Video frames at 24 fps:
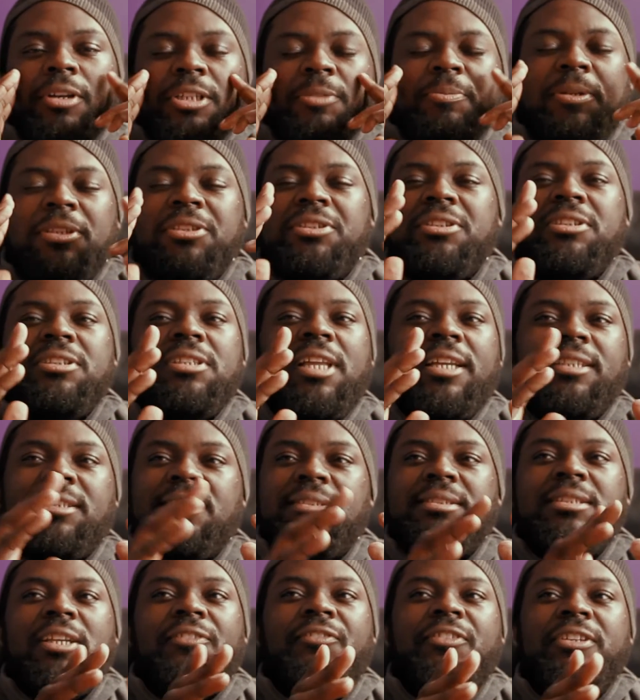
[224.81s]
especially like the
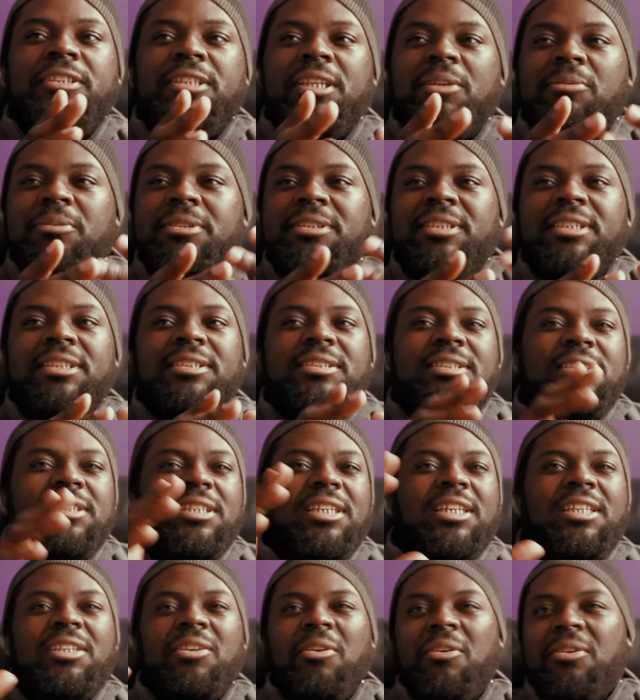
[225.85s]
stuff he did with
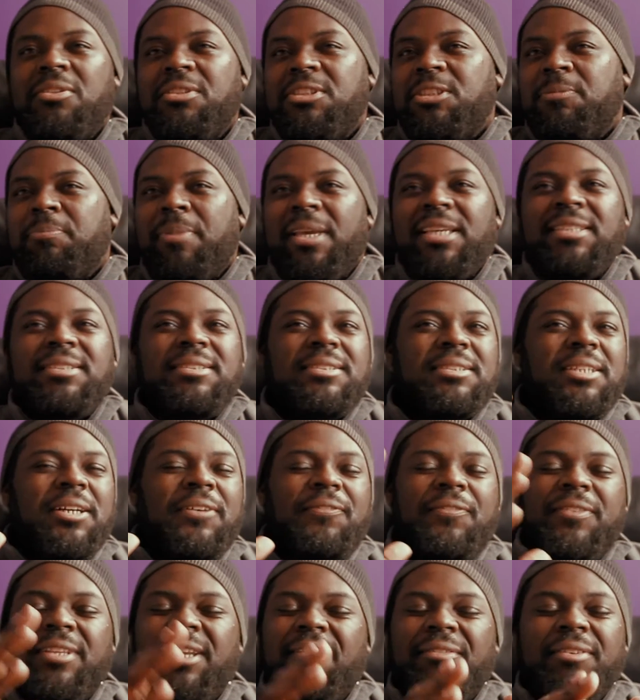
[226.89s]
DC and all the space
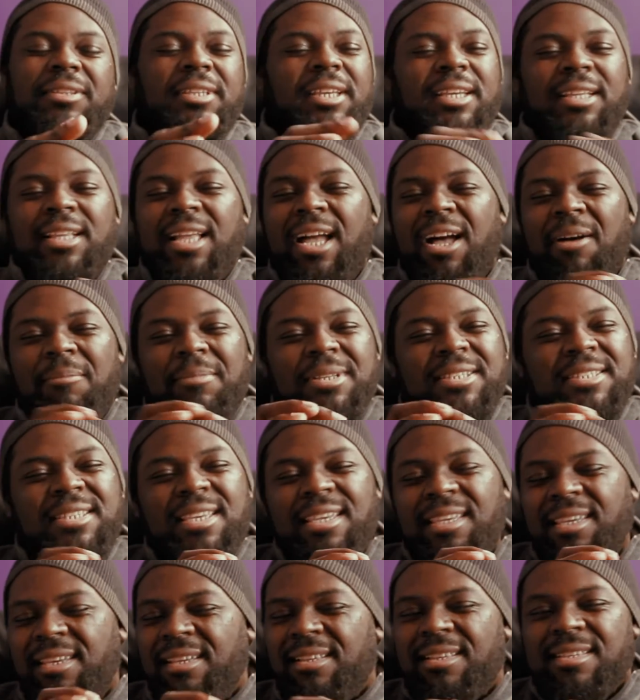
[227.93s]
stuff and everything, and how
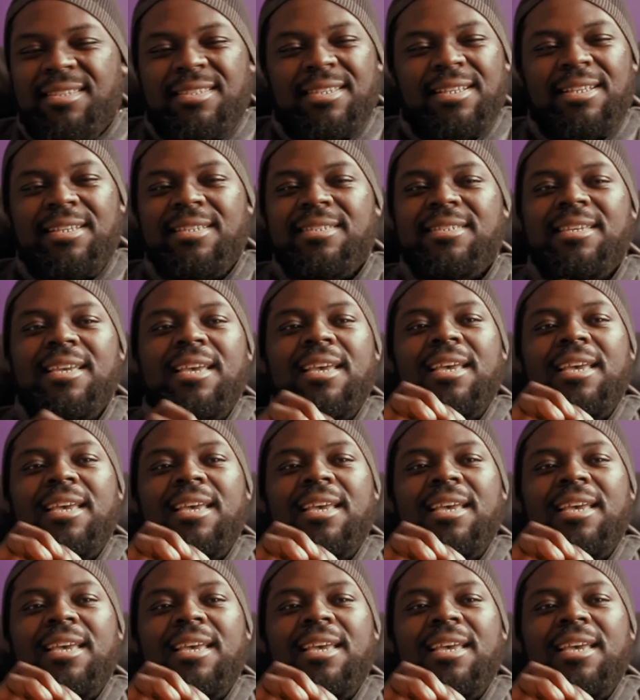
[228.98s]
meticulous it is,